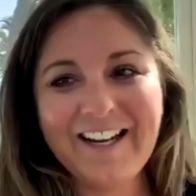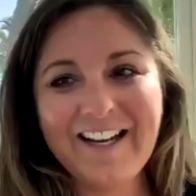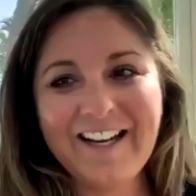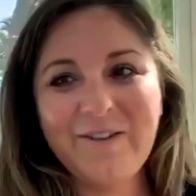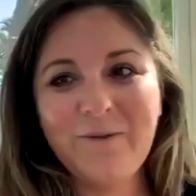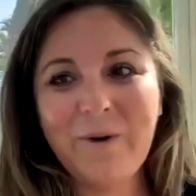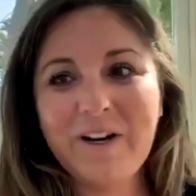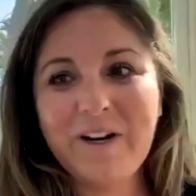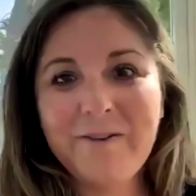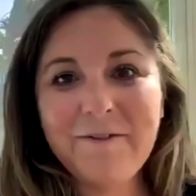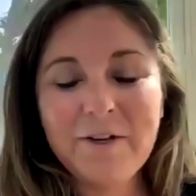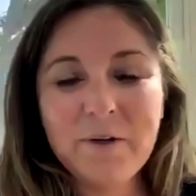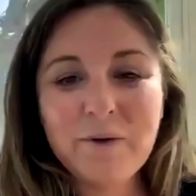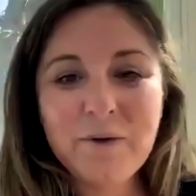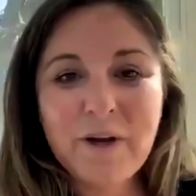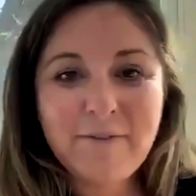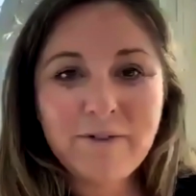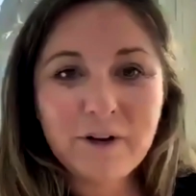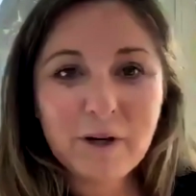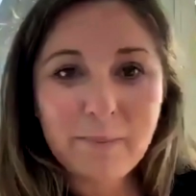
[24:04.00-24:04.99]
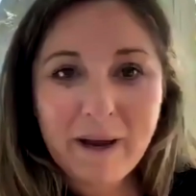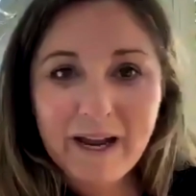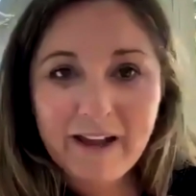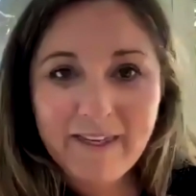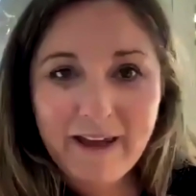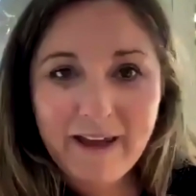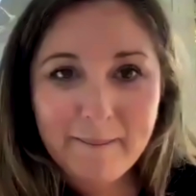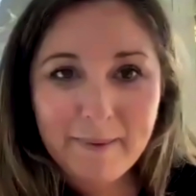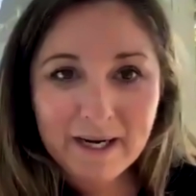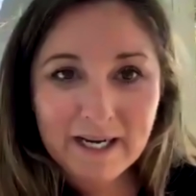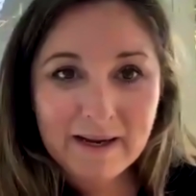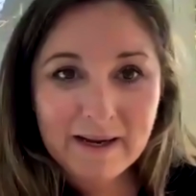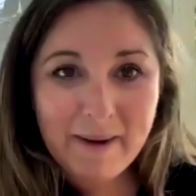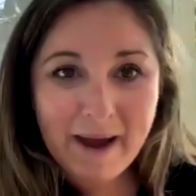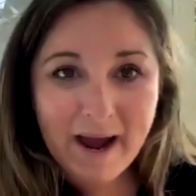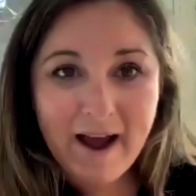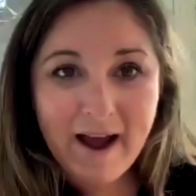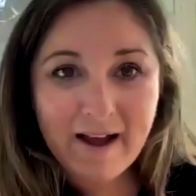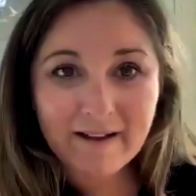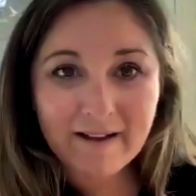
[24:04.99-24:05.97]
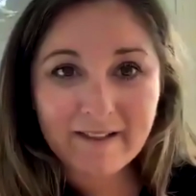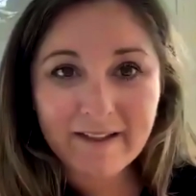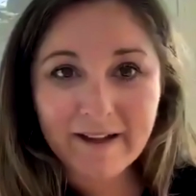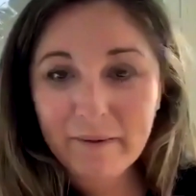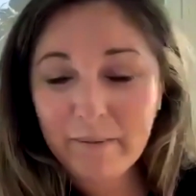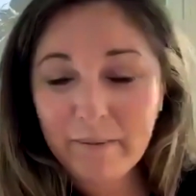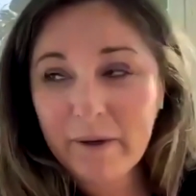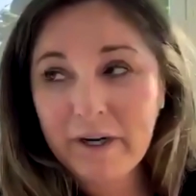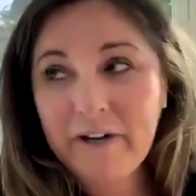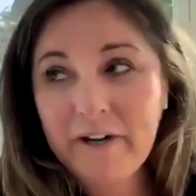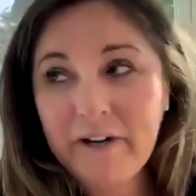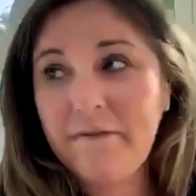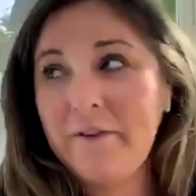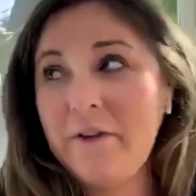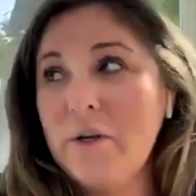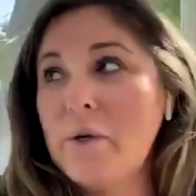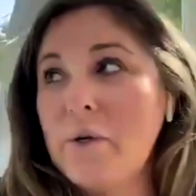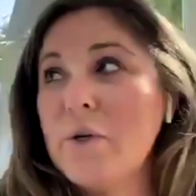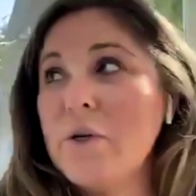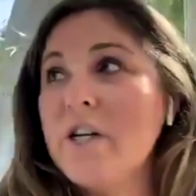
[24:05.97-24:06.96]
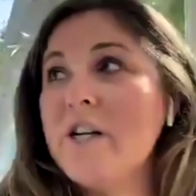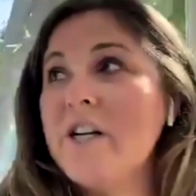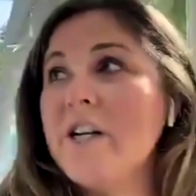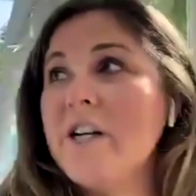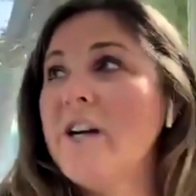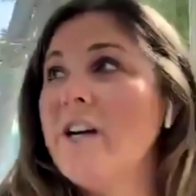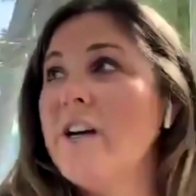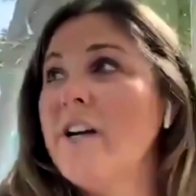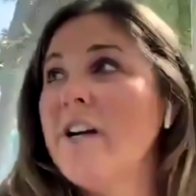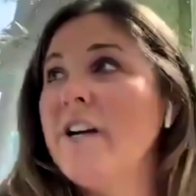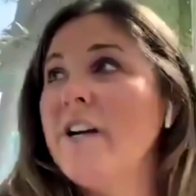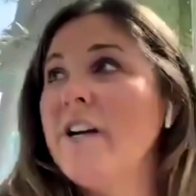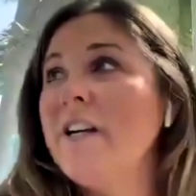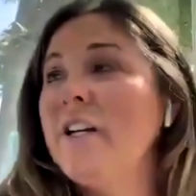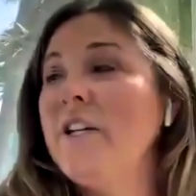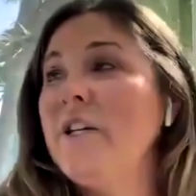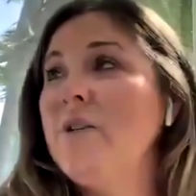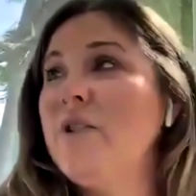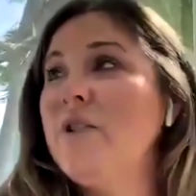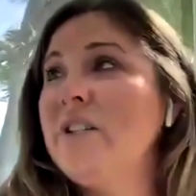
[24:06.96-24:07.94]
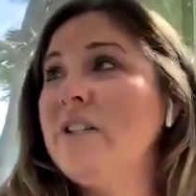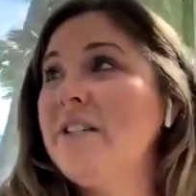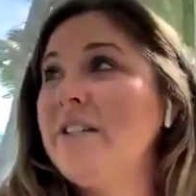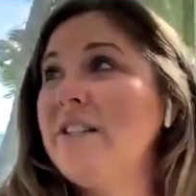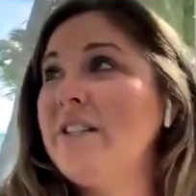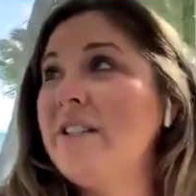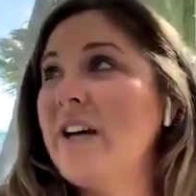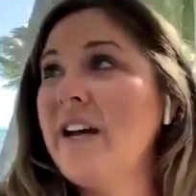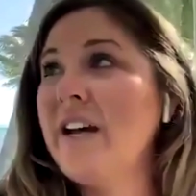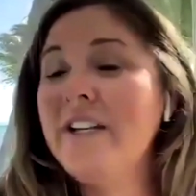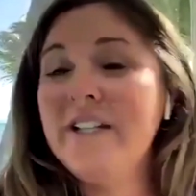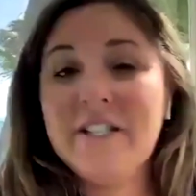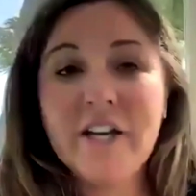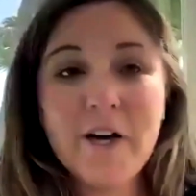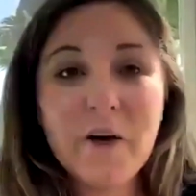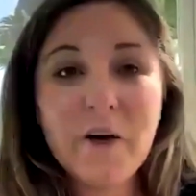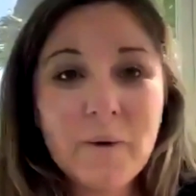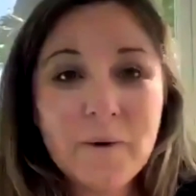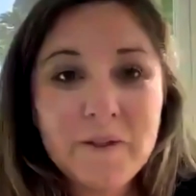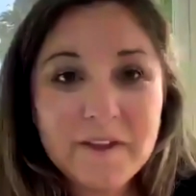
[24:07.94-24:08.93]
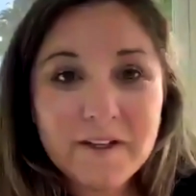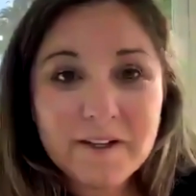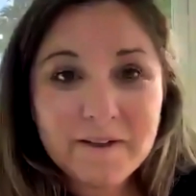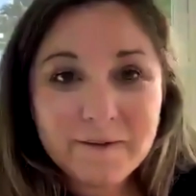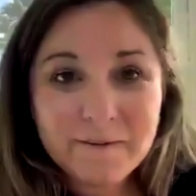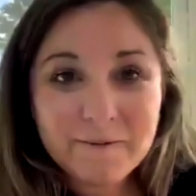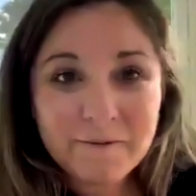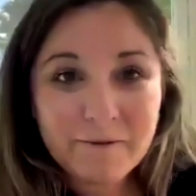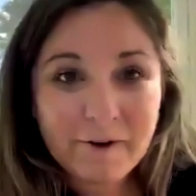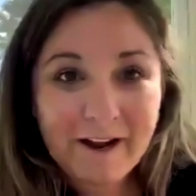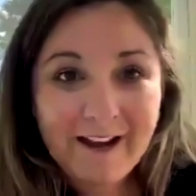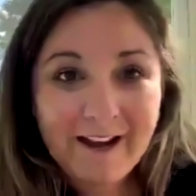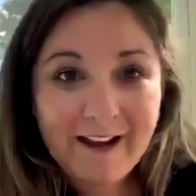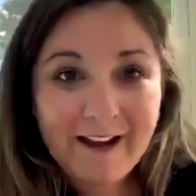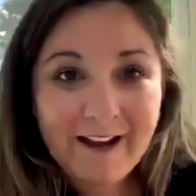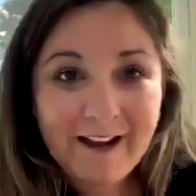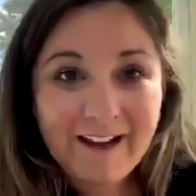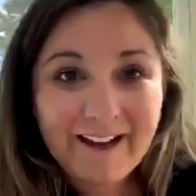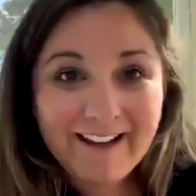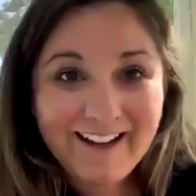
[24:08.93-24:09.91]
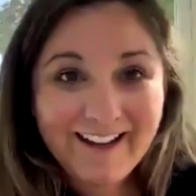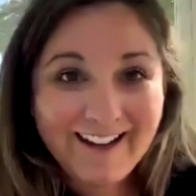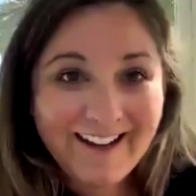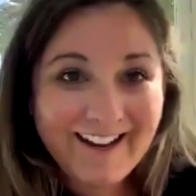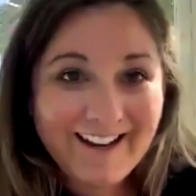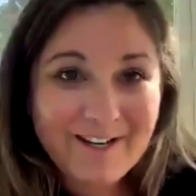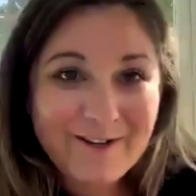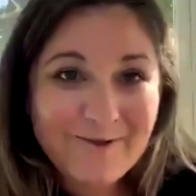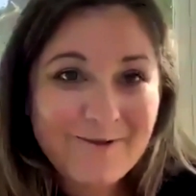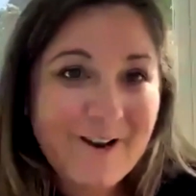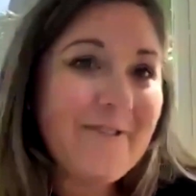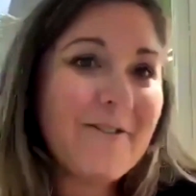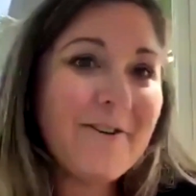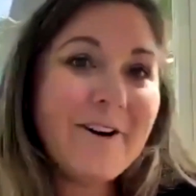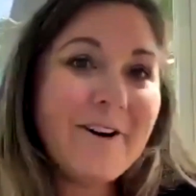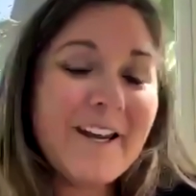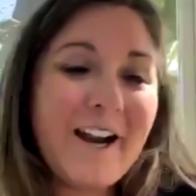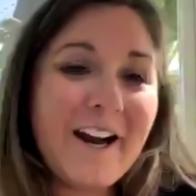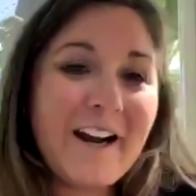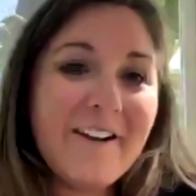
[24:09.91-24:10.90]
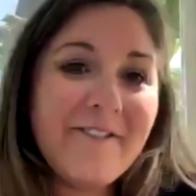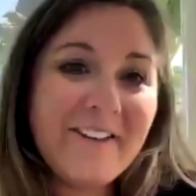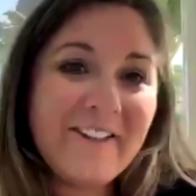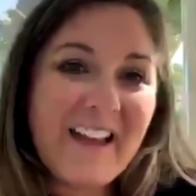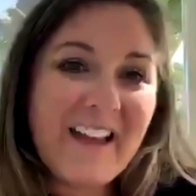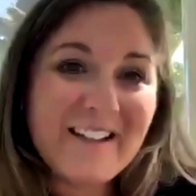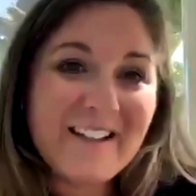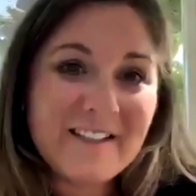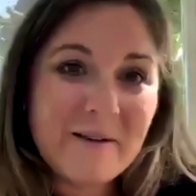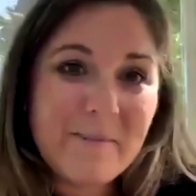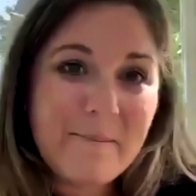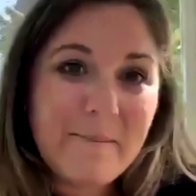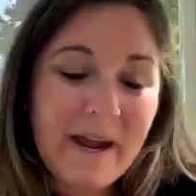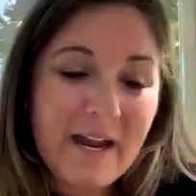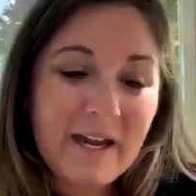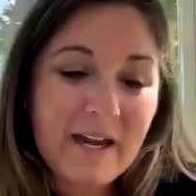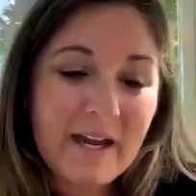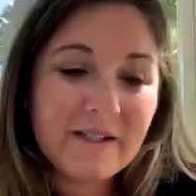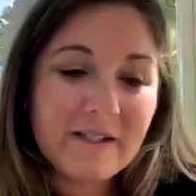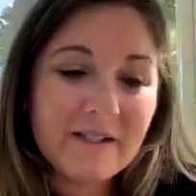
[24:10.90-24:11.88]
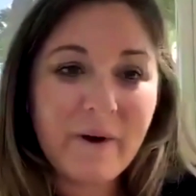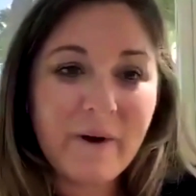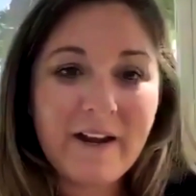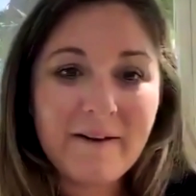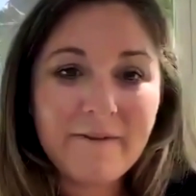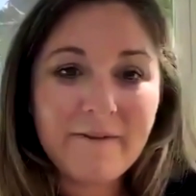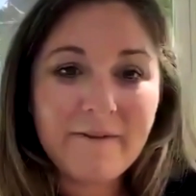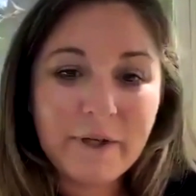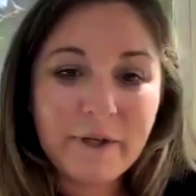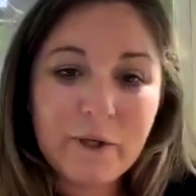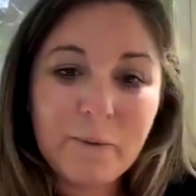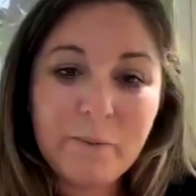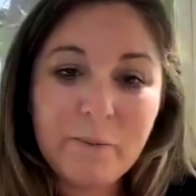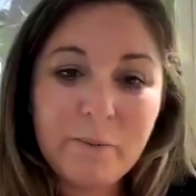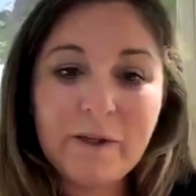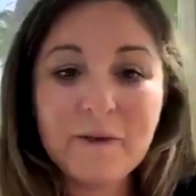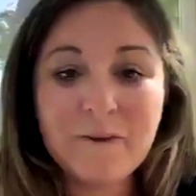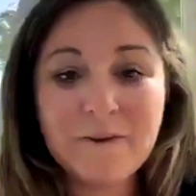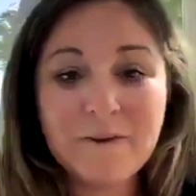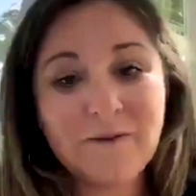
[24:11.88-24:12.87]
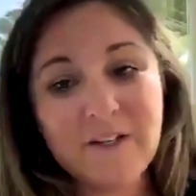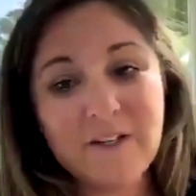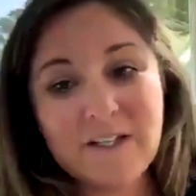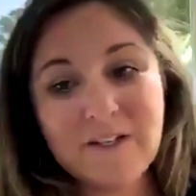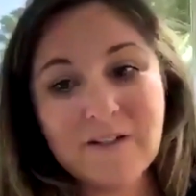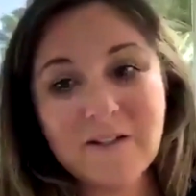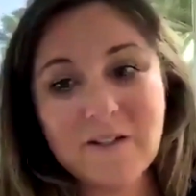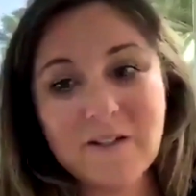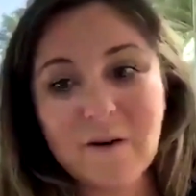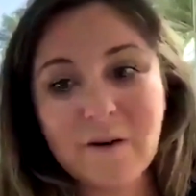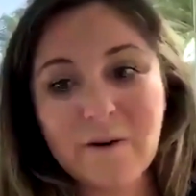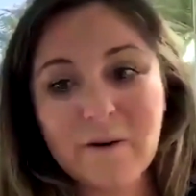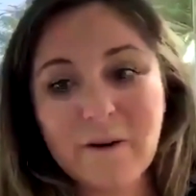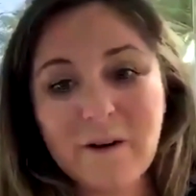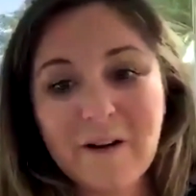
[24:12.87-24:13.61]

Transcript: and what if you never pay that money back? Like what if you just decide to go in the red and you never get out of it? That's the bank's way of recouping those fees. So